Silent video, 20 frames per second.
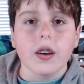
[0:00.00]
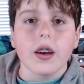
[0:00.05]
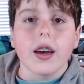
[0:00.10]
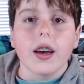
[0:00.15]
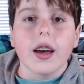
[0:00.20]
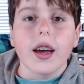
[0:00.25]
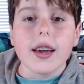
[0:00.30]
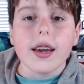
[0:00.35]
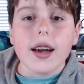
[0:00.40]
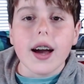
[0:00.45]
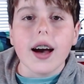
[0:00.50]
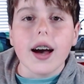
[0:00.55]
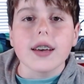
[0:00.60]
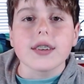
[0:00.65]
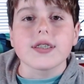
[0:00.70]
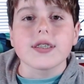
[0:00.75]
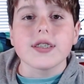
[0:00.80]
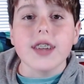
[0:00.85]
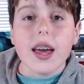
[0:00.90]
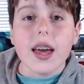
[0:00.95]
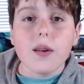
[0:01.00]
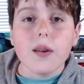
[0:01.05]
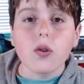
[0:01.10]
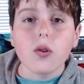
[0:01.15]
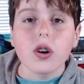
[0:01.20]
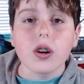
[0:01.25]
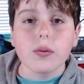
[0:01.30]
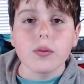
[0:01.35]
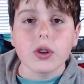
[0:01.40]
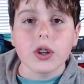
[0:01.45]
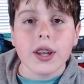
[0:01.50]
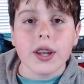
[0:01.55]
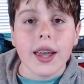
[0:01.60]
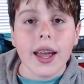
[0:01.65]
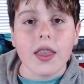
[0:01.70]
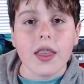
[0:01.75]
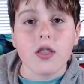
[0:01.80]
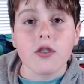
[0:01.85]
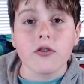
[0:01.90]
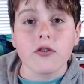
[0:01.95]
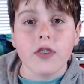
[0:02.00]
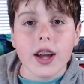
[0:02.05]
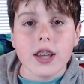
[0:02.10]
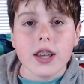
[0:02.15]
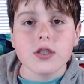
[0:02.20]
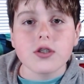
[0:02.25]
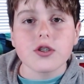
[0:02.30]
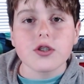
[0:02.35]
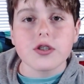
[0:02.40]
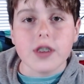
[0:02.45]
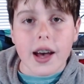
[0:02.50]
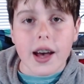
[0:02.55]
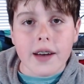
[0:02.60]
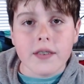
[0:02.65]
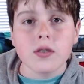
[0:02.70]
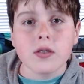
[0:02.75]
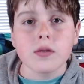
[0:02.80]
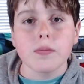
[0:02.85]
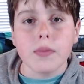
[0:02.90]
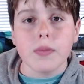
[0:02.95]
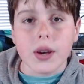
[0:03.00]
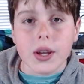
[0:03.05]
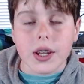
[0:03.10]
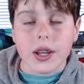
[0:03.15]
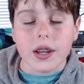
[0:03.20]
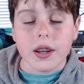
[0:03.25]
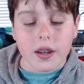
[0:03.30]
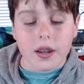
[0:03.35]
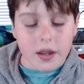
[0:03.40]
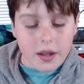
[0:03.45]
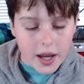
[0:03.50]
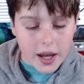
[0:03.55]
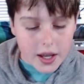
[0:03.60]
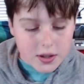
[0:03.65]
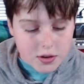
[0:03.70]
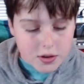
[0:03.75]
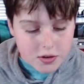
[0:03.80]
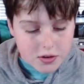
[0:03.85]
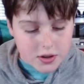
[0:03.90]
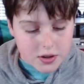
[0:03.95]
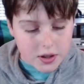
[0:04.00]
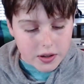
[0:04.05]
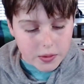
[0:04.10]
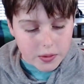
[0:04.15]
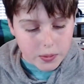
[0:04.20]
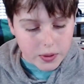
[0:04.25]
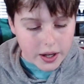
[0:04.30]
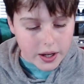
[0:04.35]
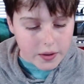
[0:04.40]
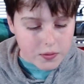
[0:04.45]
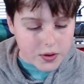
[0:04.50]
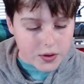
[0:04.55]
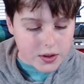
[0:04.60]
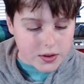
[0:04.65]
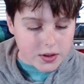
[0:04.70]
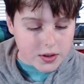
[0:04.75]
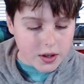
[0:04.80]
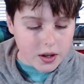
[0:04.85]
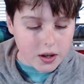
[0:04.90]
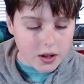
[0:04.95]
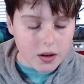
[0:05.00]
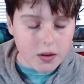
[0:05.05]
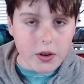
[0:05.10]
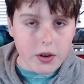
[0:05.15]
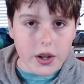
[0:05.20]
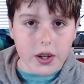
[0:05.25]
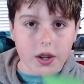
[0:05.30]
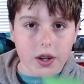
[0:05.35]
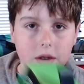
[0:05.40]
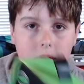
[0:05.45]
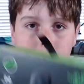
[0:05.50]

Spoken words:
Hey guys, today we're going to be looking at the Razer Seiren Mini. As you see, we have this right here,